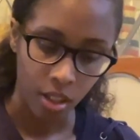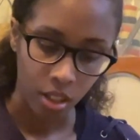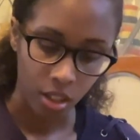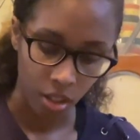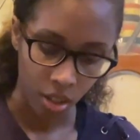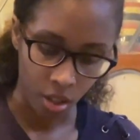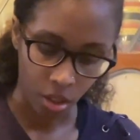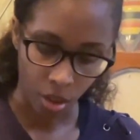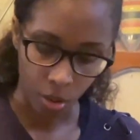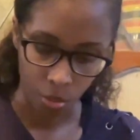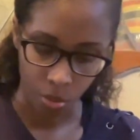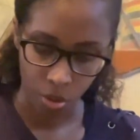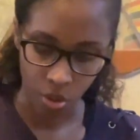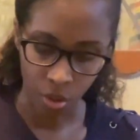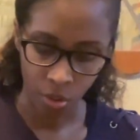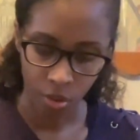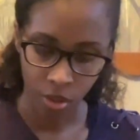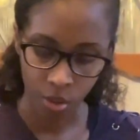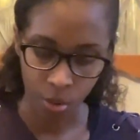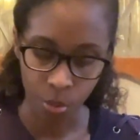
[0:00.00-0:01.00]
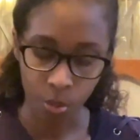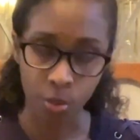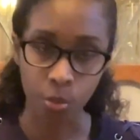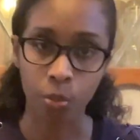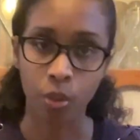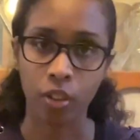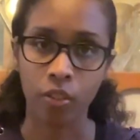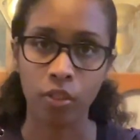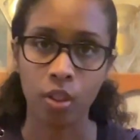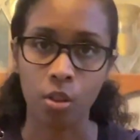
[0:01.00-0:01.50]
you know, so this was
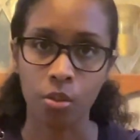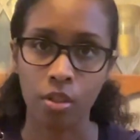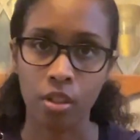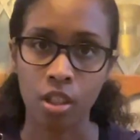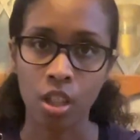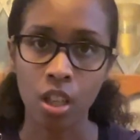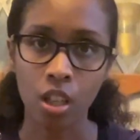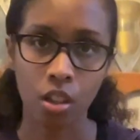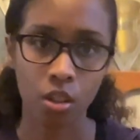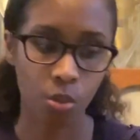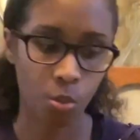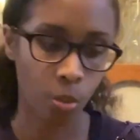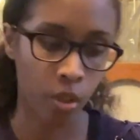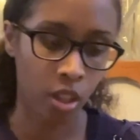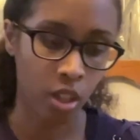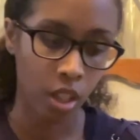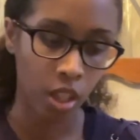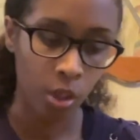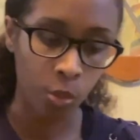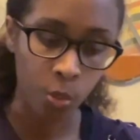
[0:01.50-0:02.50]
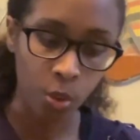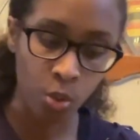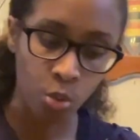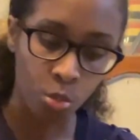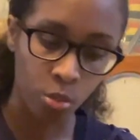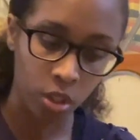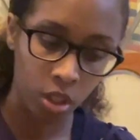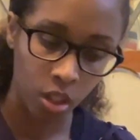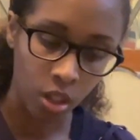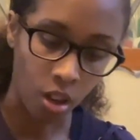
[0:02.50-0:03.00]
one of those things where it was
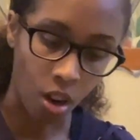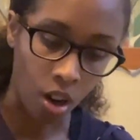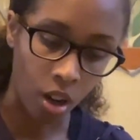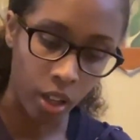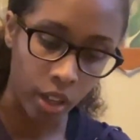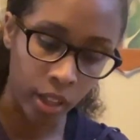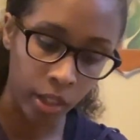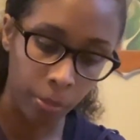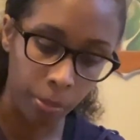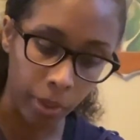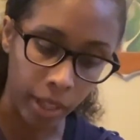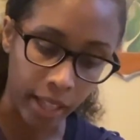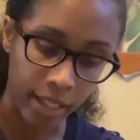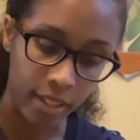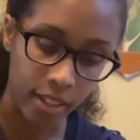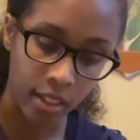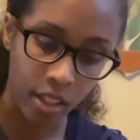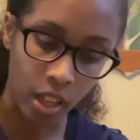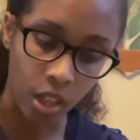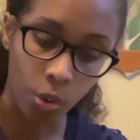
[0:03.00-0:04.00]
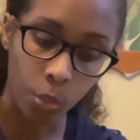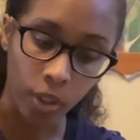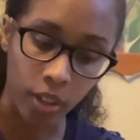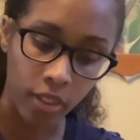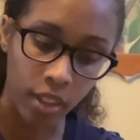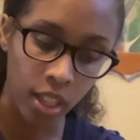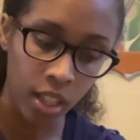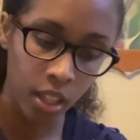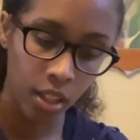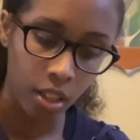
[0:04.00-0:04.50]
really hard, but I stuck with
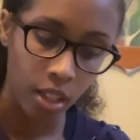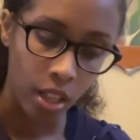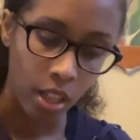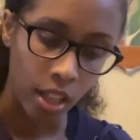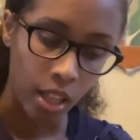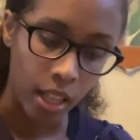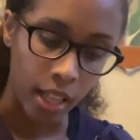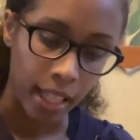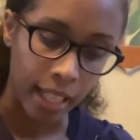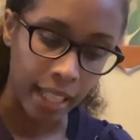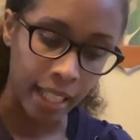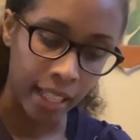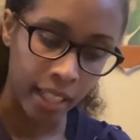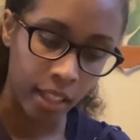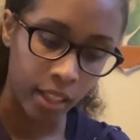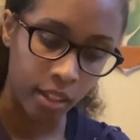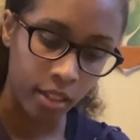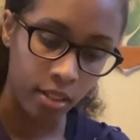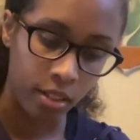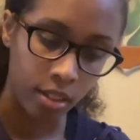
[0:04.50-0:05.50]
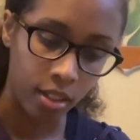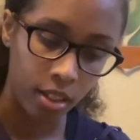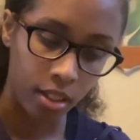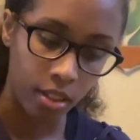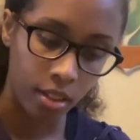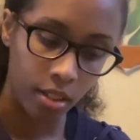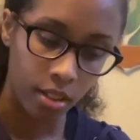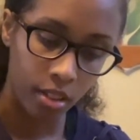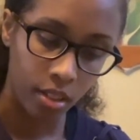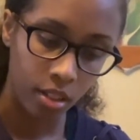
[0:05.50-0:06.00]
it. And
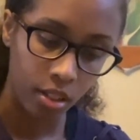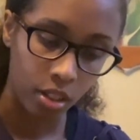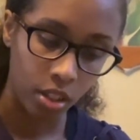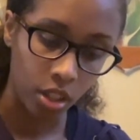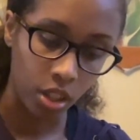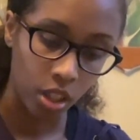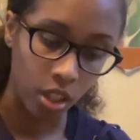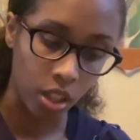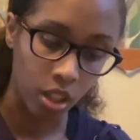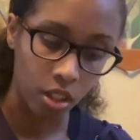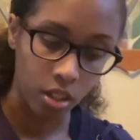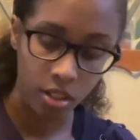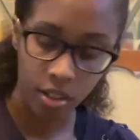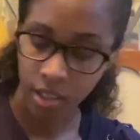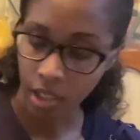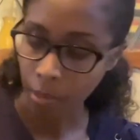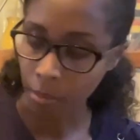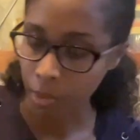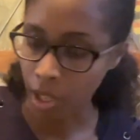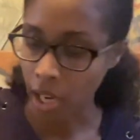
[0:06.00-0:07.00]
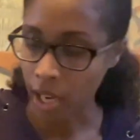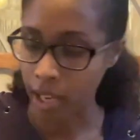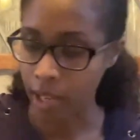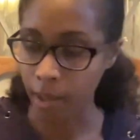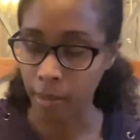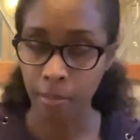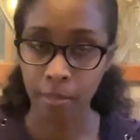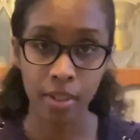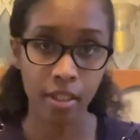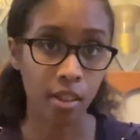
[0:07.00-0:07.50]

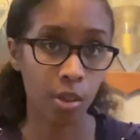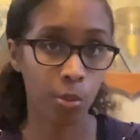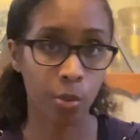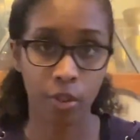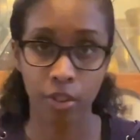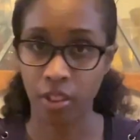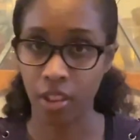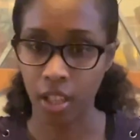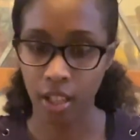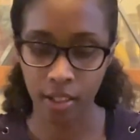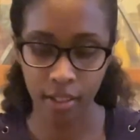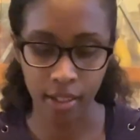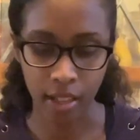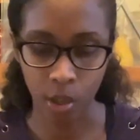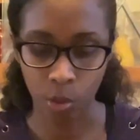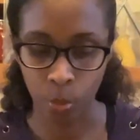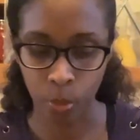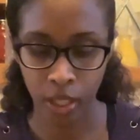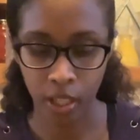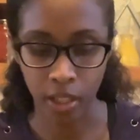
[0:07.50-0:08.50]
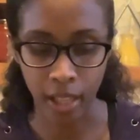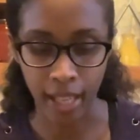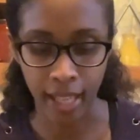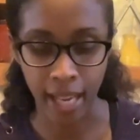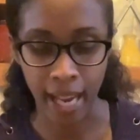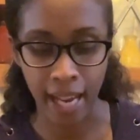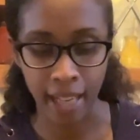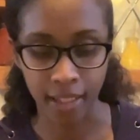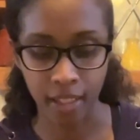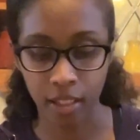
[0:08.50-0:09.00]
sometimes there were things that we like
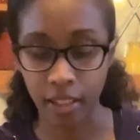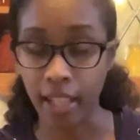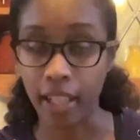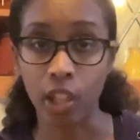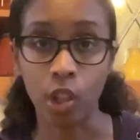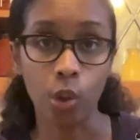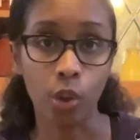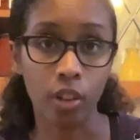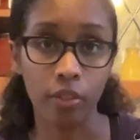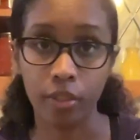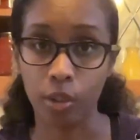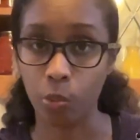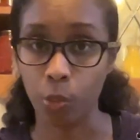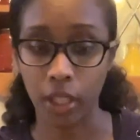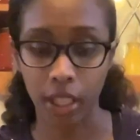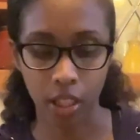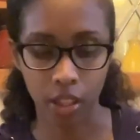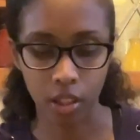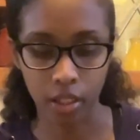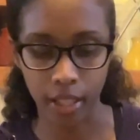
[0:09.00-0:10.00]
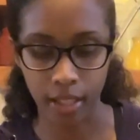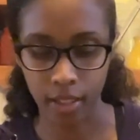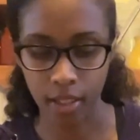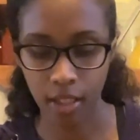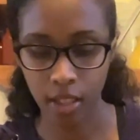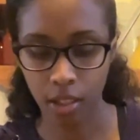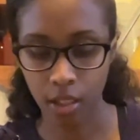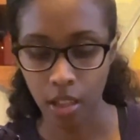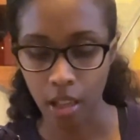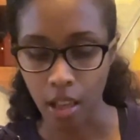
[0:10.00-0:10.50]
had to let go of and we
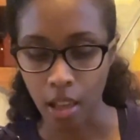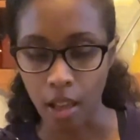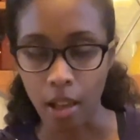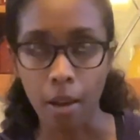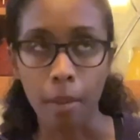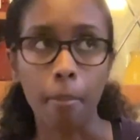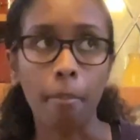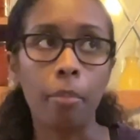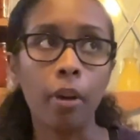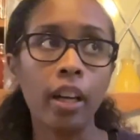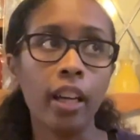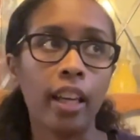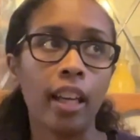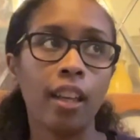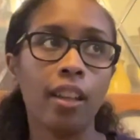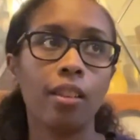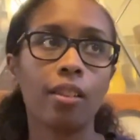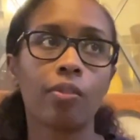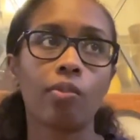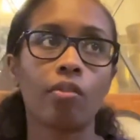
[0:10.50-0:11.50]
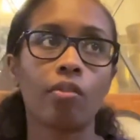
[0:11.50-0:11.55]
neglected, but